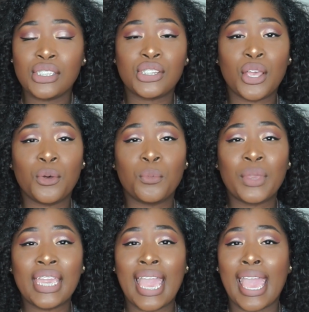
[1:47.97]
So
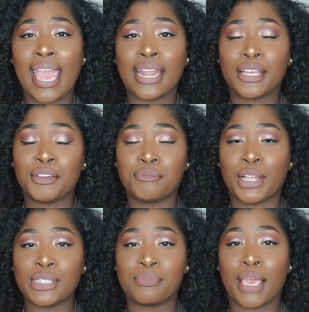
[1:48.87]
we had
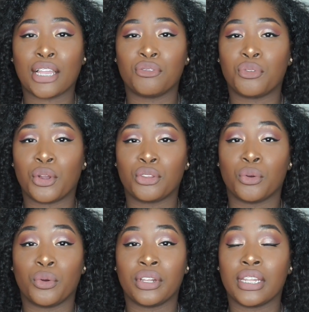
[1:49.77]
conversed back and forth
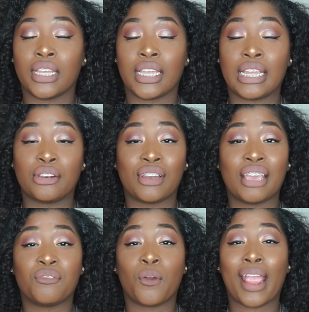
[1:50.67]
on the
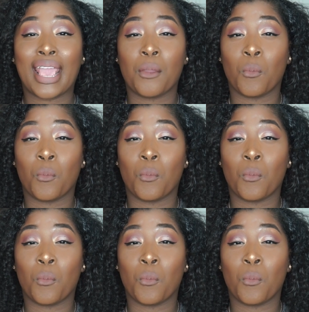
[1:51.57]
internet for a